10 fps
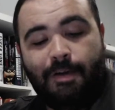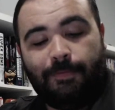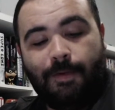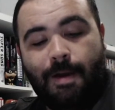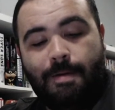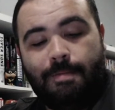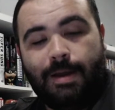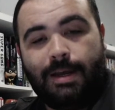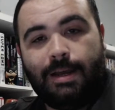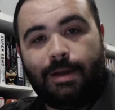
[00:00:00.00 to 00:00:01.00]
from,
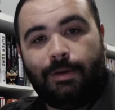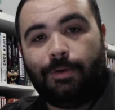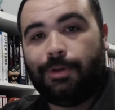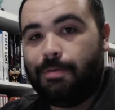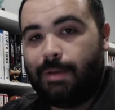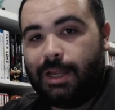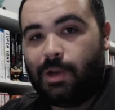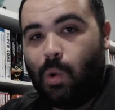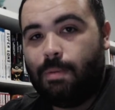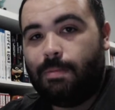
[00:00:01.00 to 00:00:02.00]
or you might
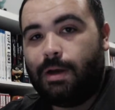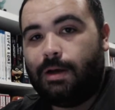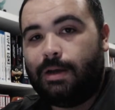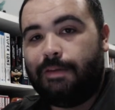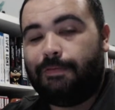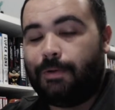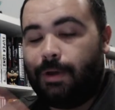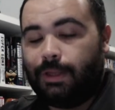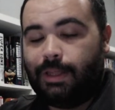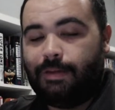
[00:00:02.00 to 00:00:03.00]
know him if you're
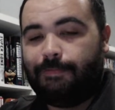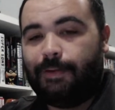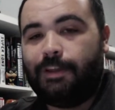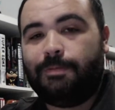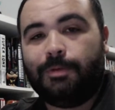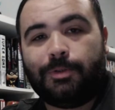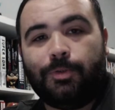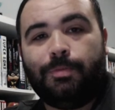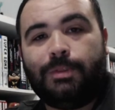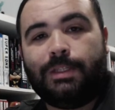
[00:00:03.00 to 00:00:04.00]
on the Facebook
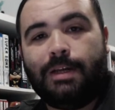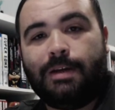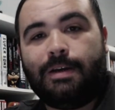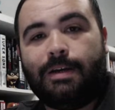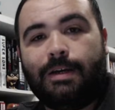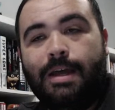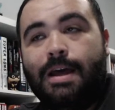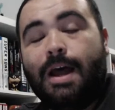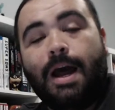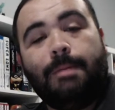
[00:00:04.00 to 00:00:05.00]
groups,
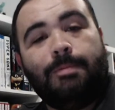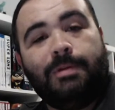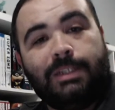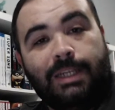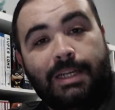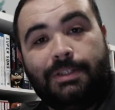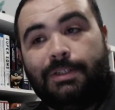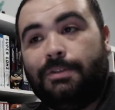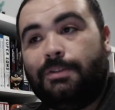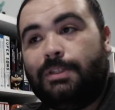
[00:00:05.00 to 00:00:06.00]
Omnibus
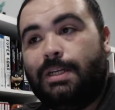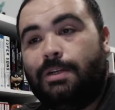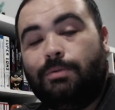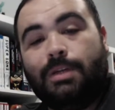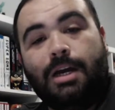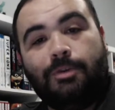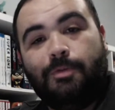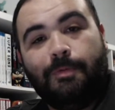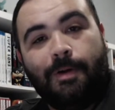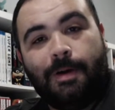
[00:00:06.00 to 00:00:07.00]
Collectors and Otaku
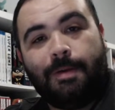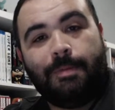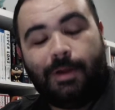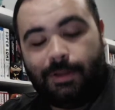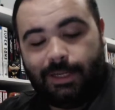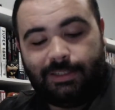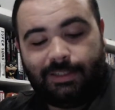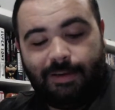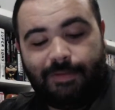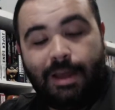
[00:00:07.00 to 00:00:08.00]
Farm and all that
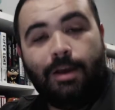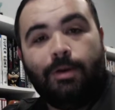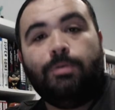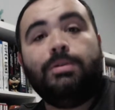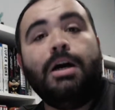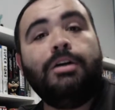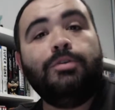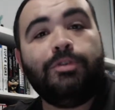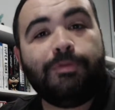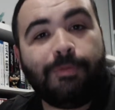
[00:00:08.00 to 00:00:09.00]
stuff.
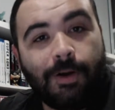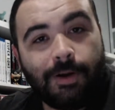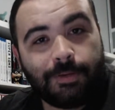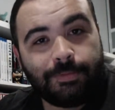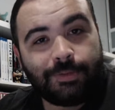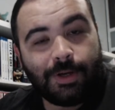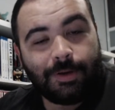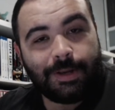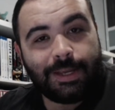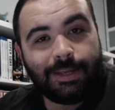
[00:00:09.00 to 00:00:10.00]
Otaku's Farm,
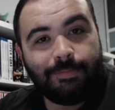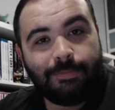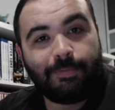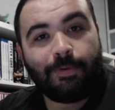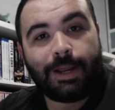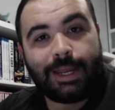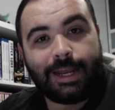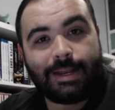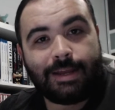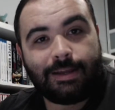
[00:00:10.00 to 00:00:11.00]
sorry, before I
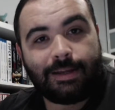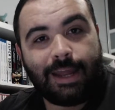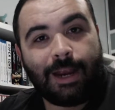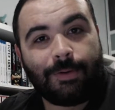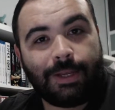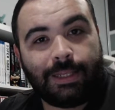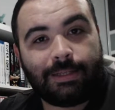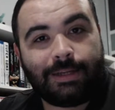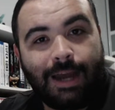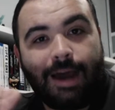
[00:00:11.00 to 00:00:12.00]
get angry at the
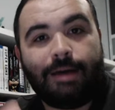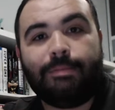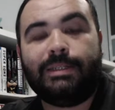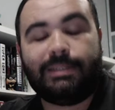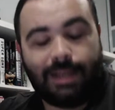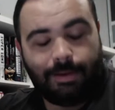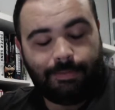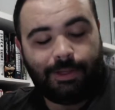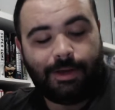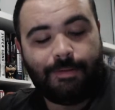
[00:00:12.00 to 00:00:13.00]
comments down
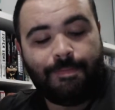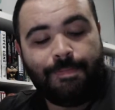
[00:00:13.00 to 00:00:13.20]
below.